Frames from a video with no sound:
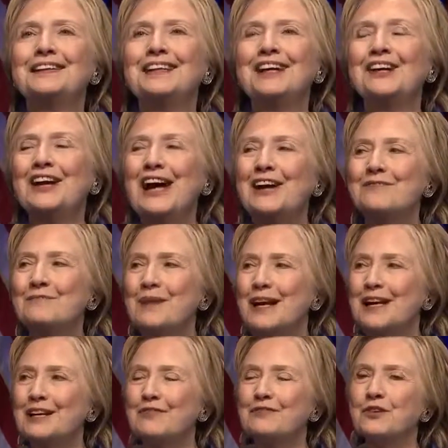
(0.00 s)
There have
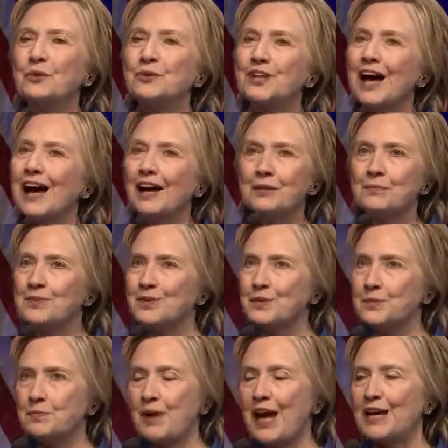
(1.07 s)
been a few times
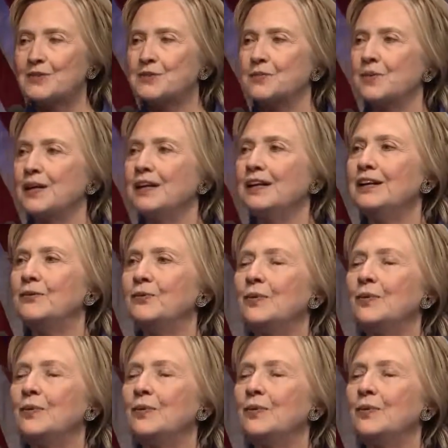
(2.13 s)
this past week